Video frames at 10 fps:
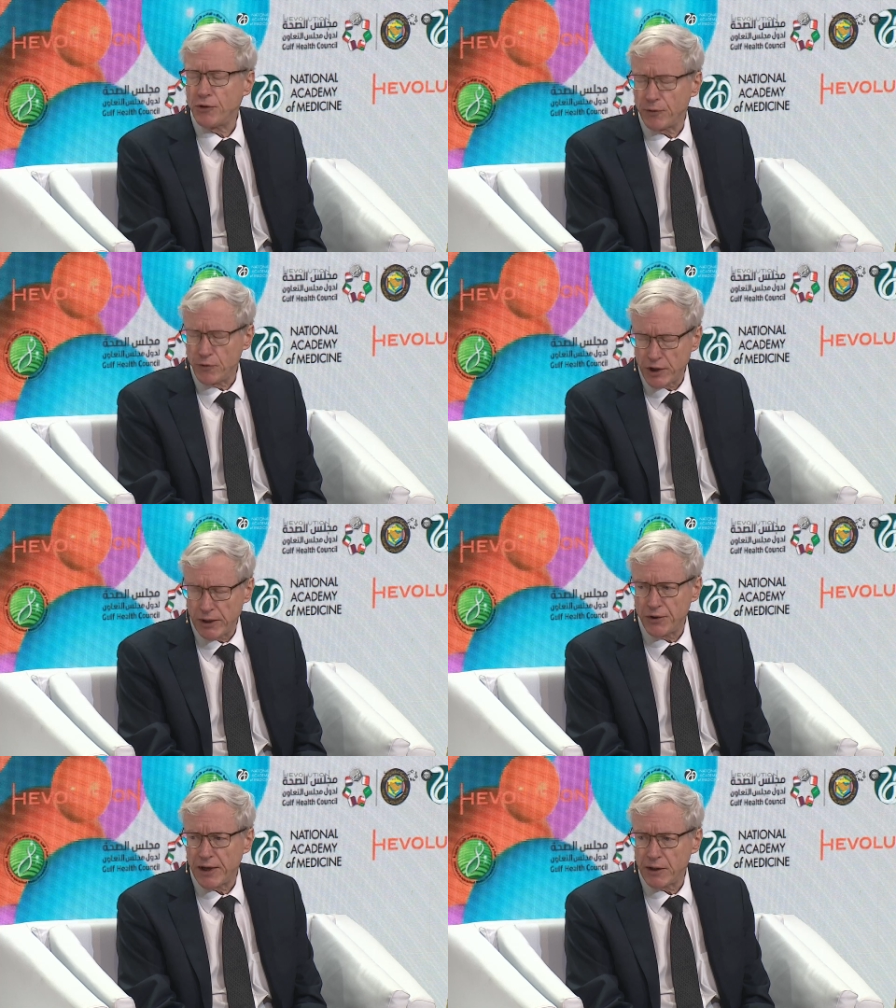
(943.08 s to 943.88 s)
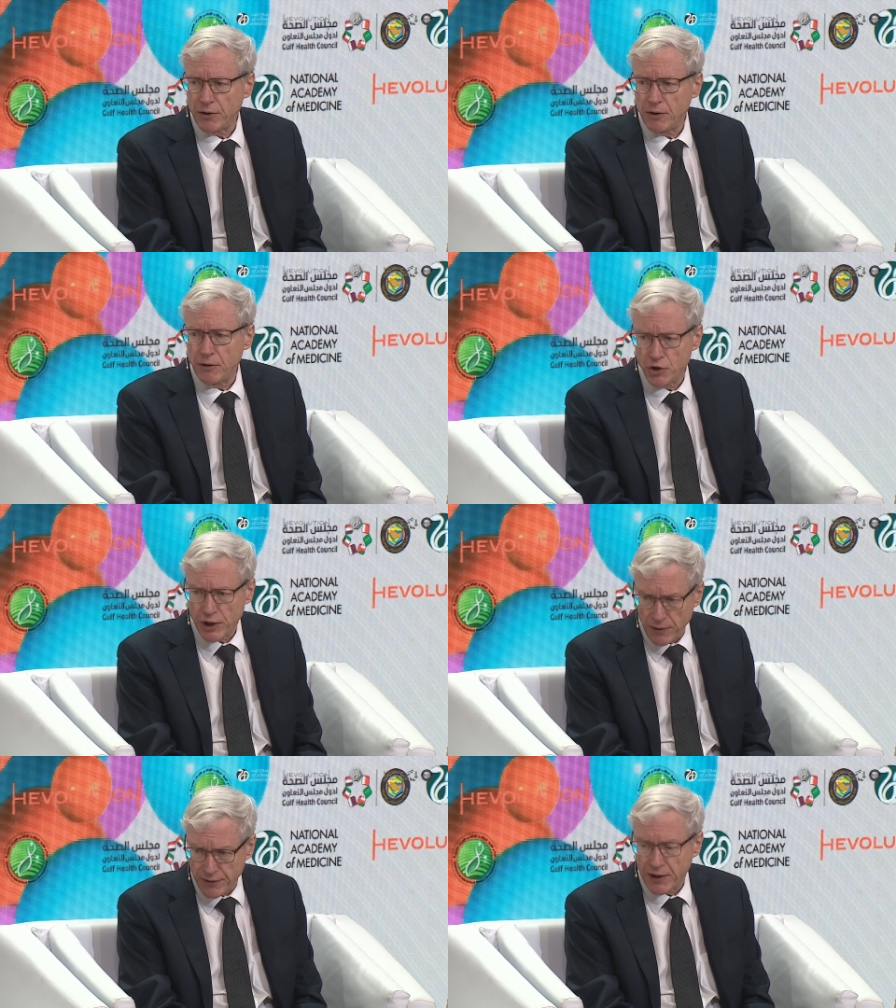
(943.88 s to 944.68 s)
of
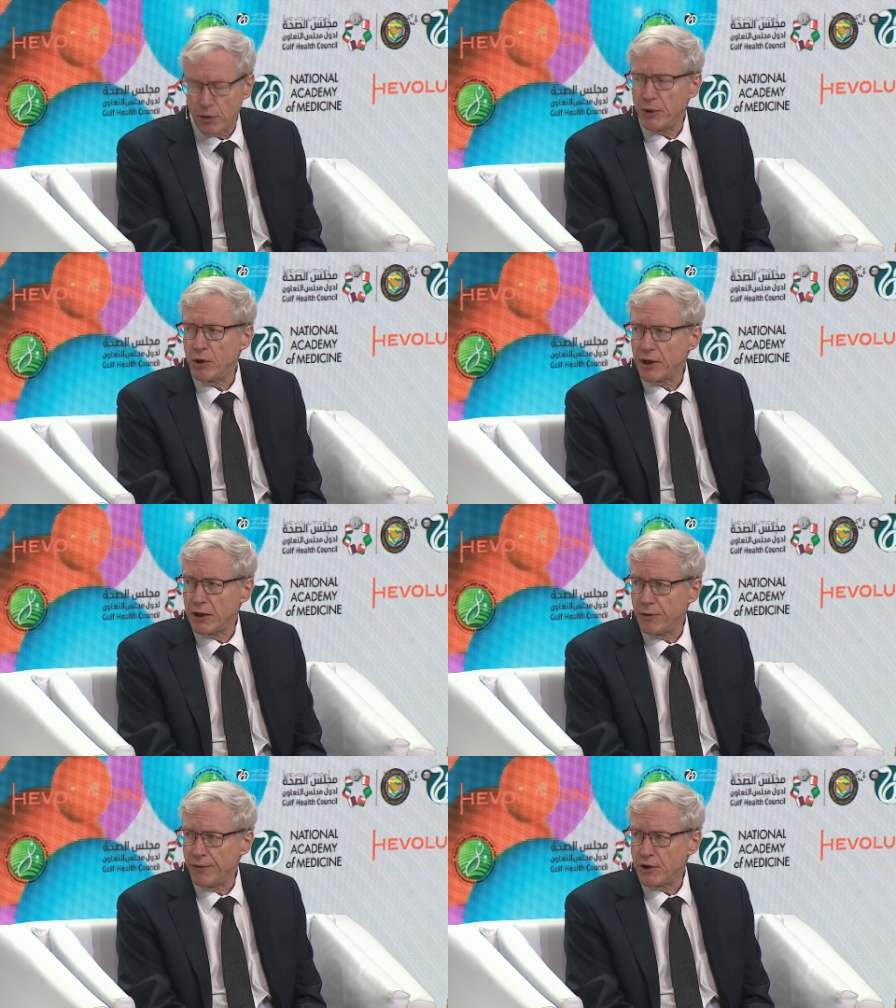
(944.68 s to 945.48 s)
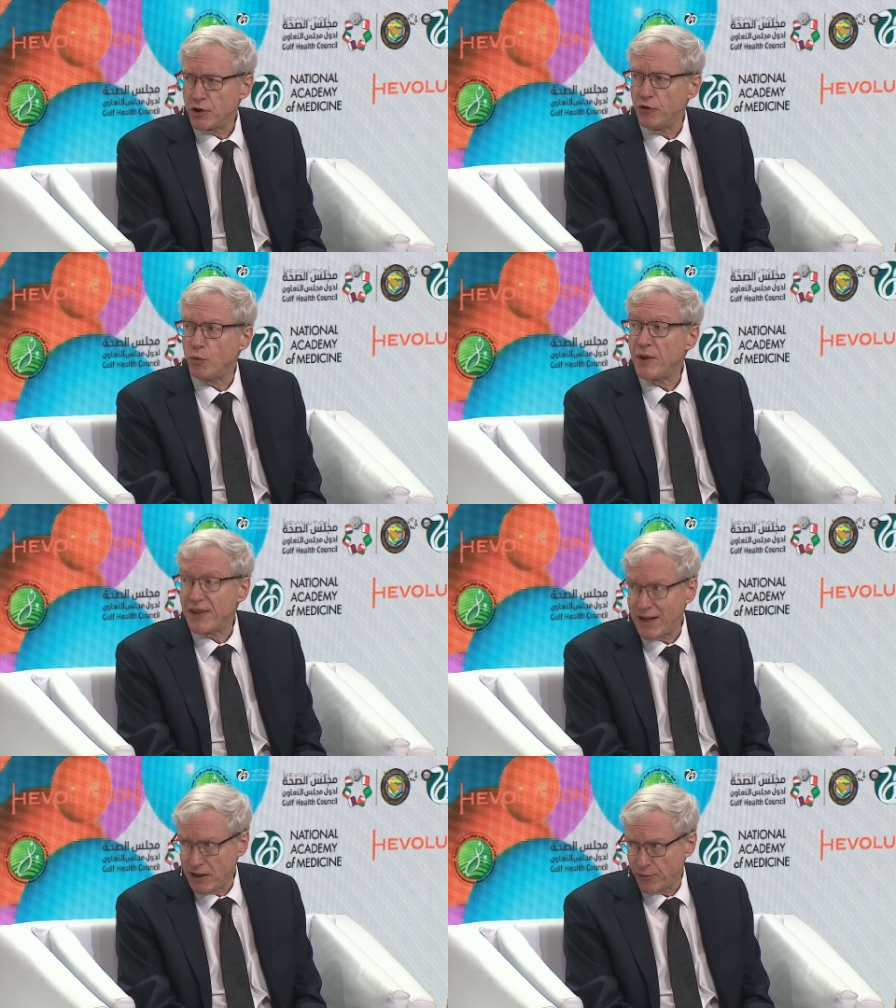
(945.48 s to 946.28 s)
gerotherapeutic interventions with
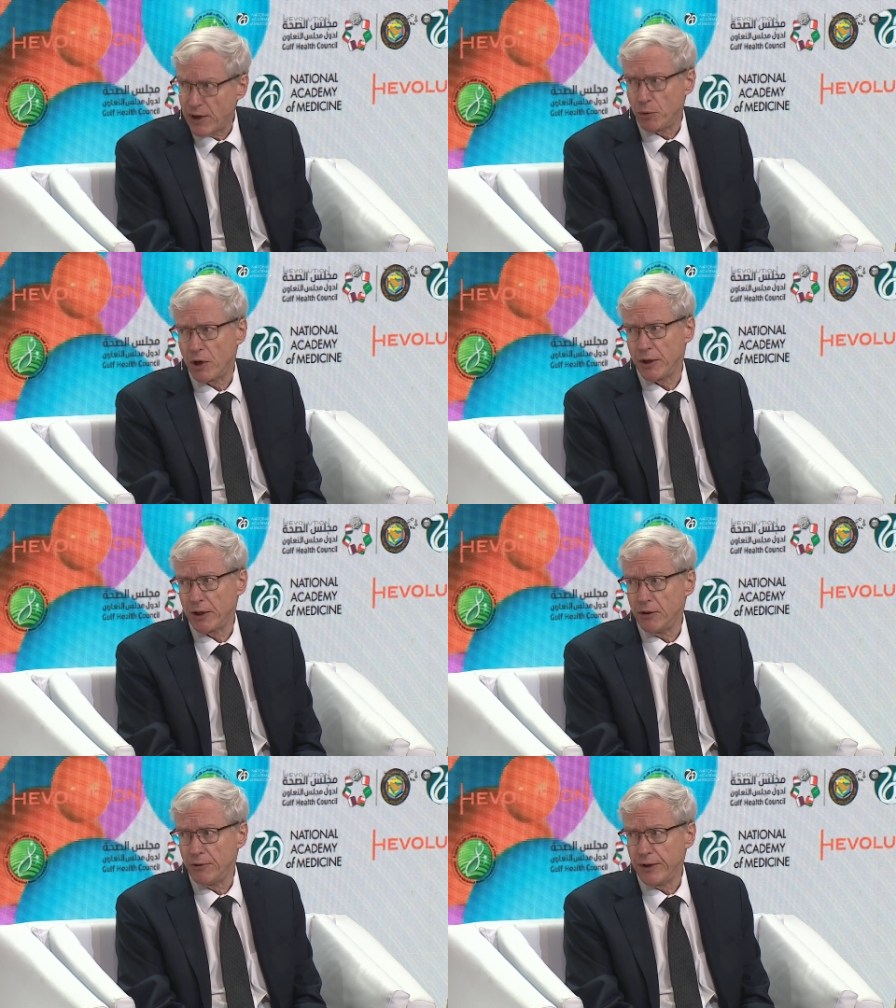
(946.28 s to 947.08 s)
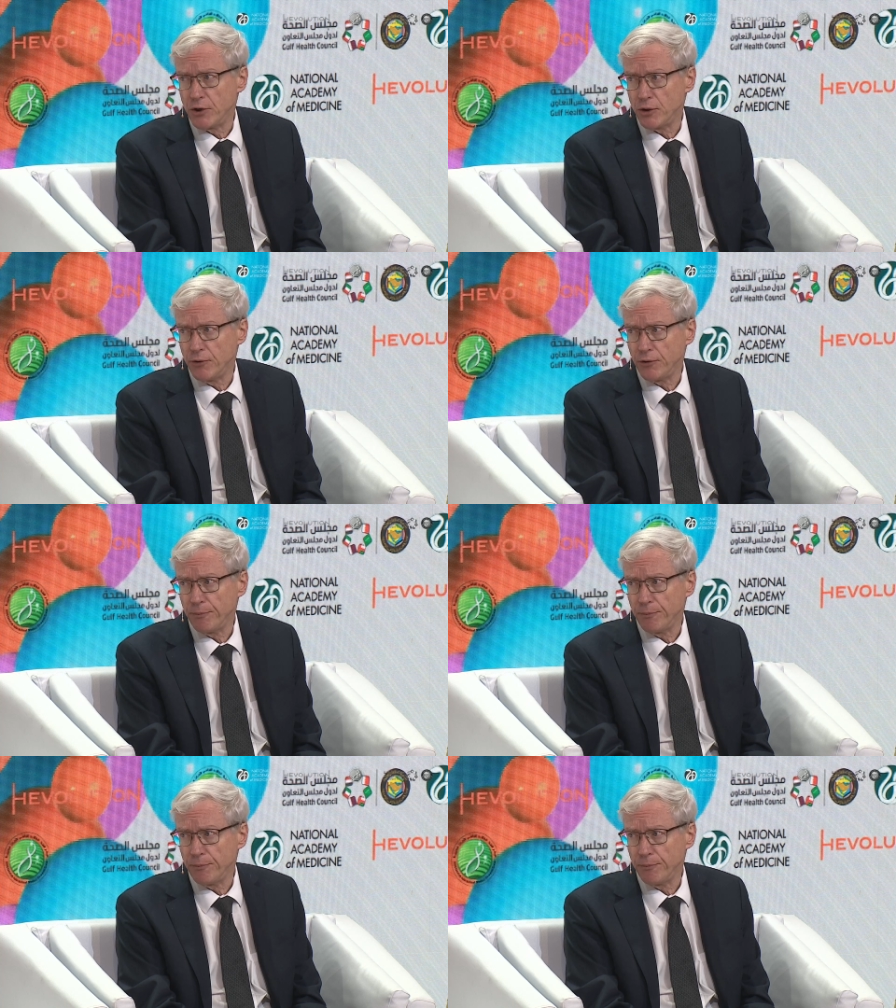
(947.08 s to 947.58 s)
antifibrotic interventions.